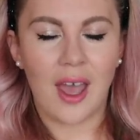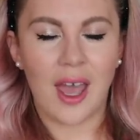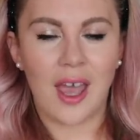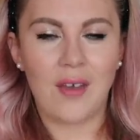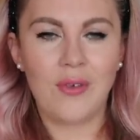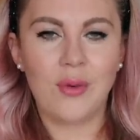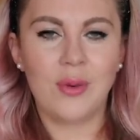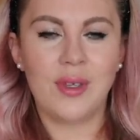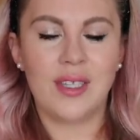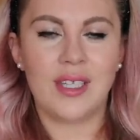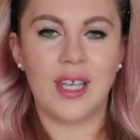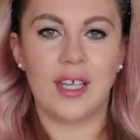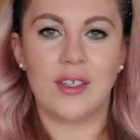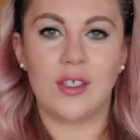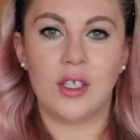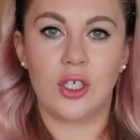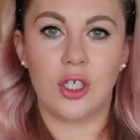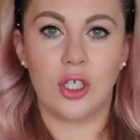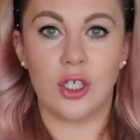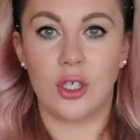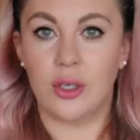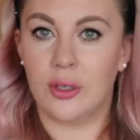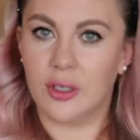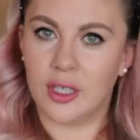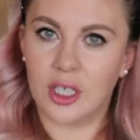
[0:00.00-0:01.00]
everyone says
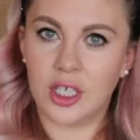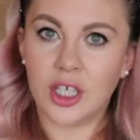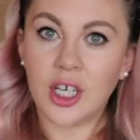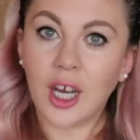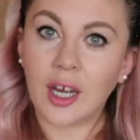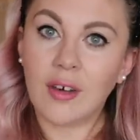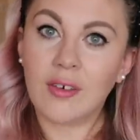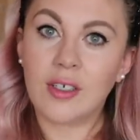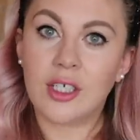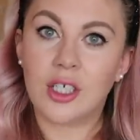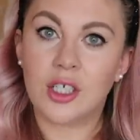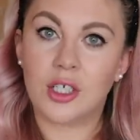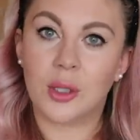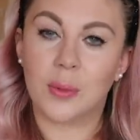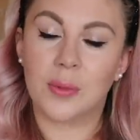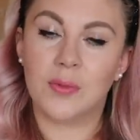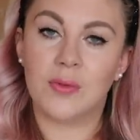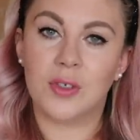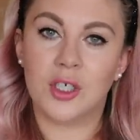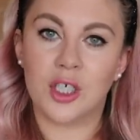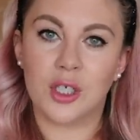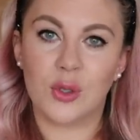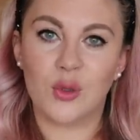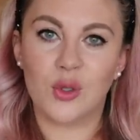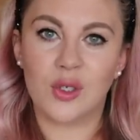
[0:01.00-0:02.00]
you should look in charity shops
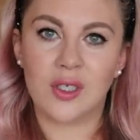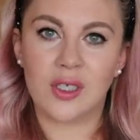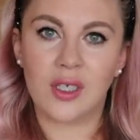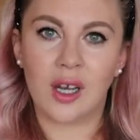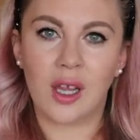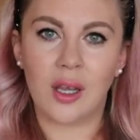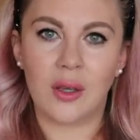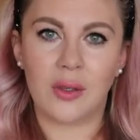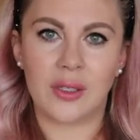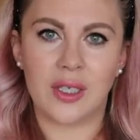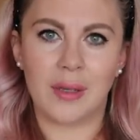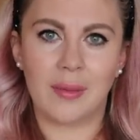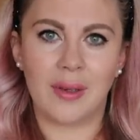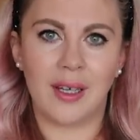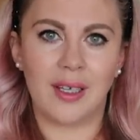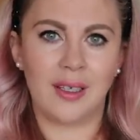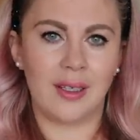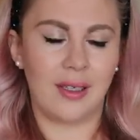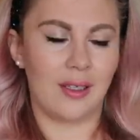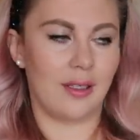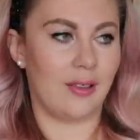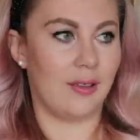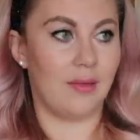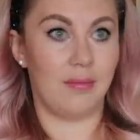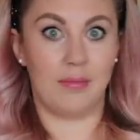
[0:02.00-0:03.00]
for children's clothes. I'm like,
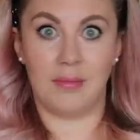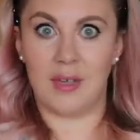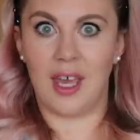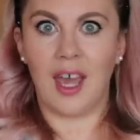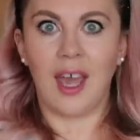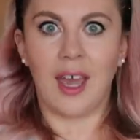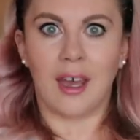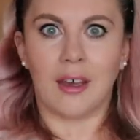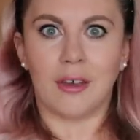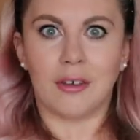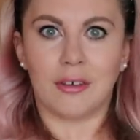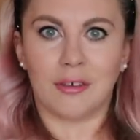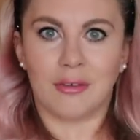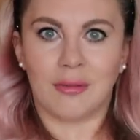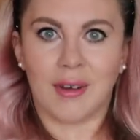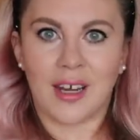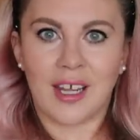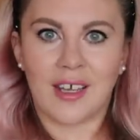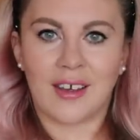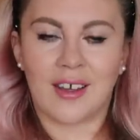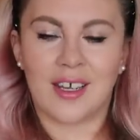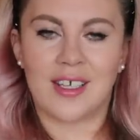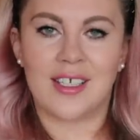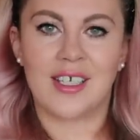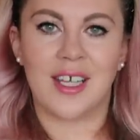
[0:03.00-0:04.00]
yeah,
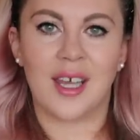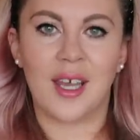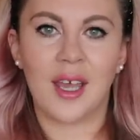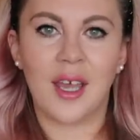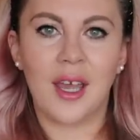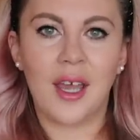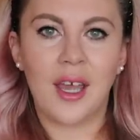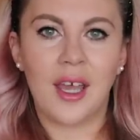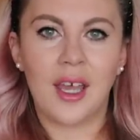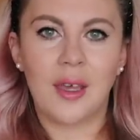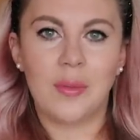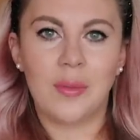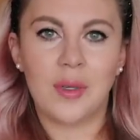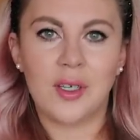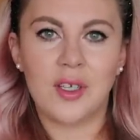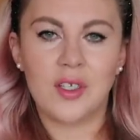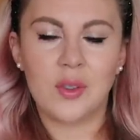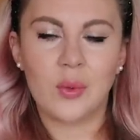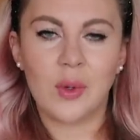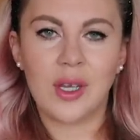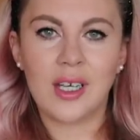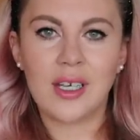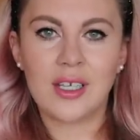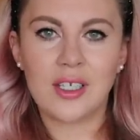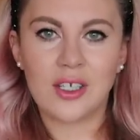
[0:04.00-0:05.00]
great idea,
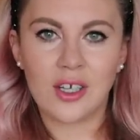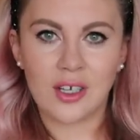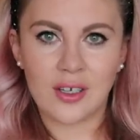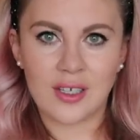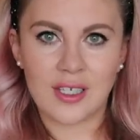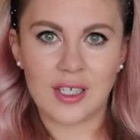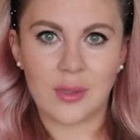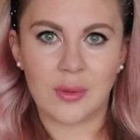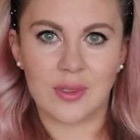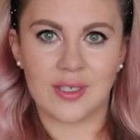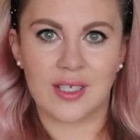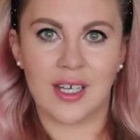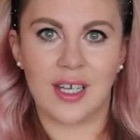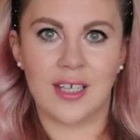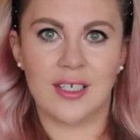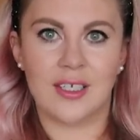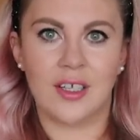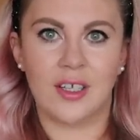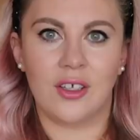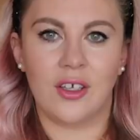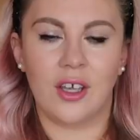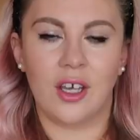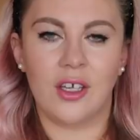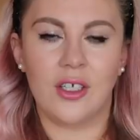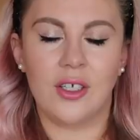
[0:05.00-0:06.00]
because when Darcy was
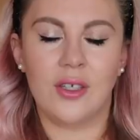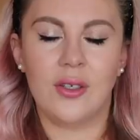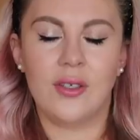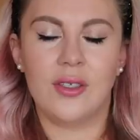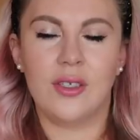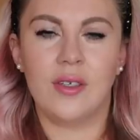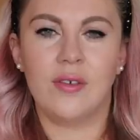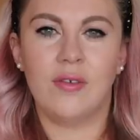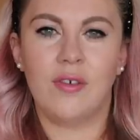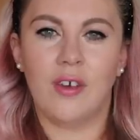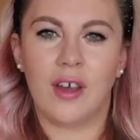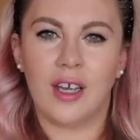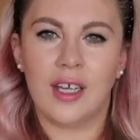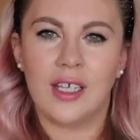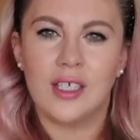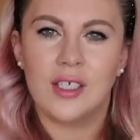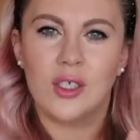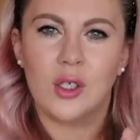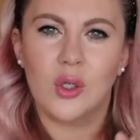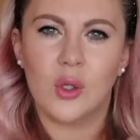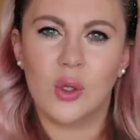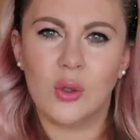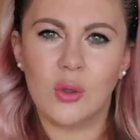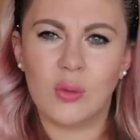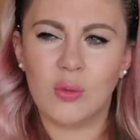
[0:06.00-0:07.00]
little I used to find
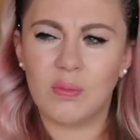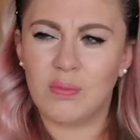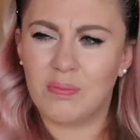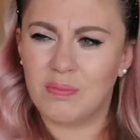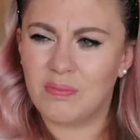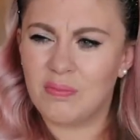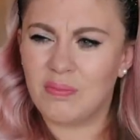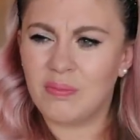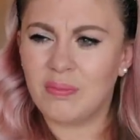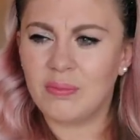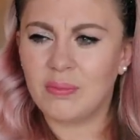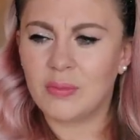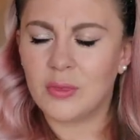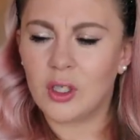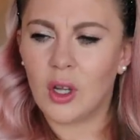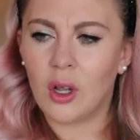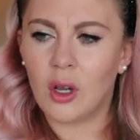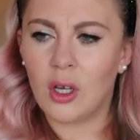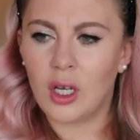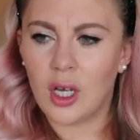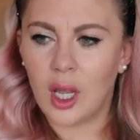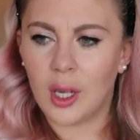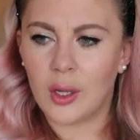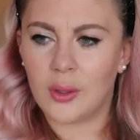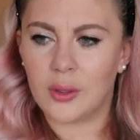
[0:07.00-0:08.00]

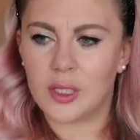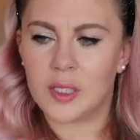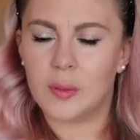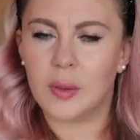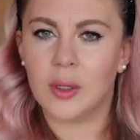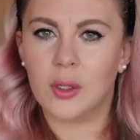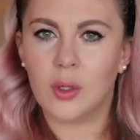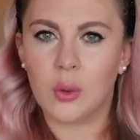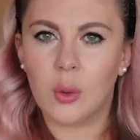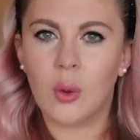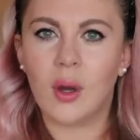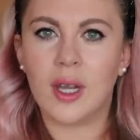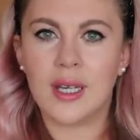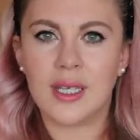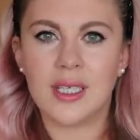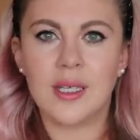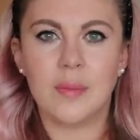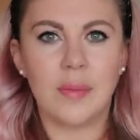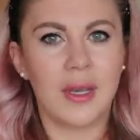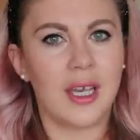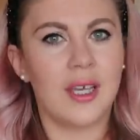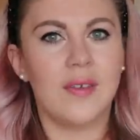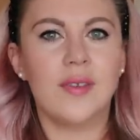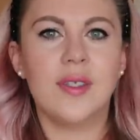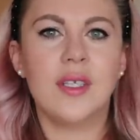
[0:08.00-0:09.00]
not loads but quite a
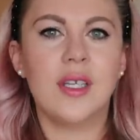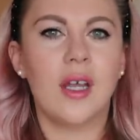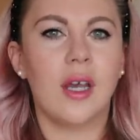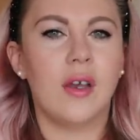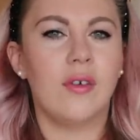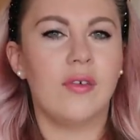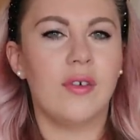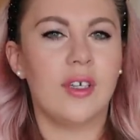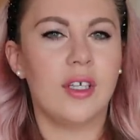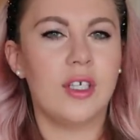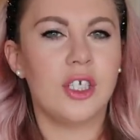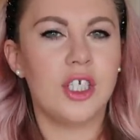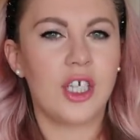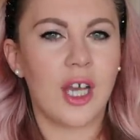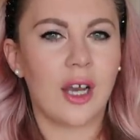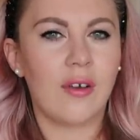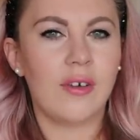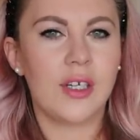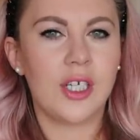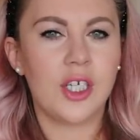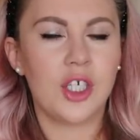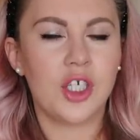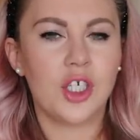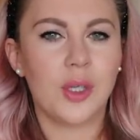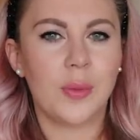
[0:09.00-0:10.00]
bit of stuff in
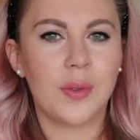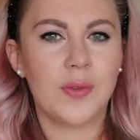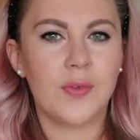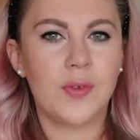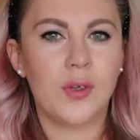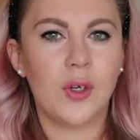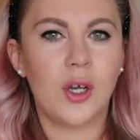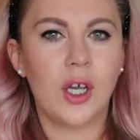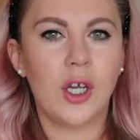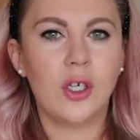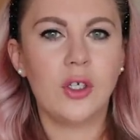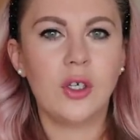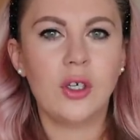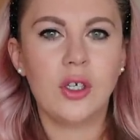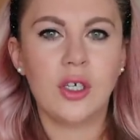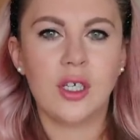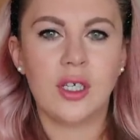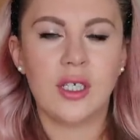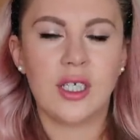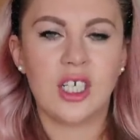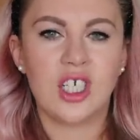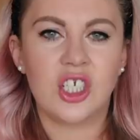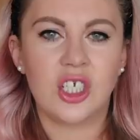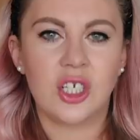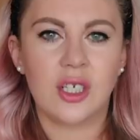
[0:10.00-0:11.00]
charity shops for her, good
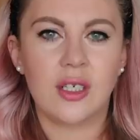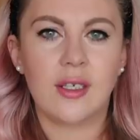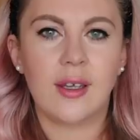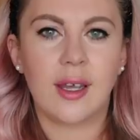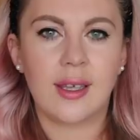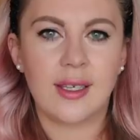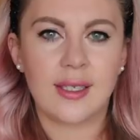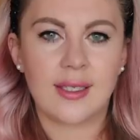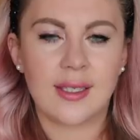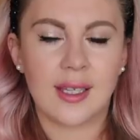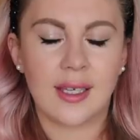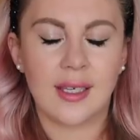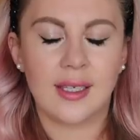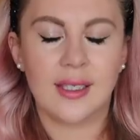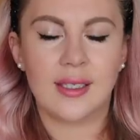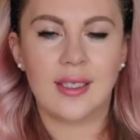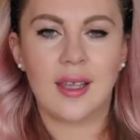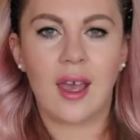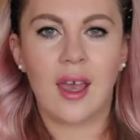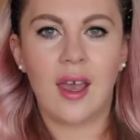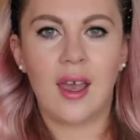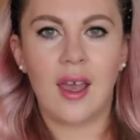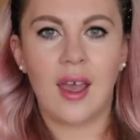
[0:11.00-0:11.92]
condition, nice things.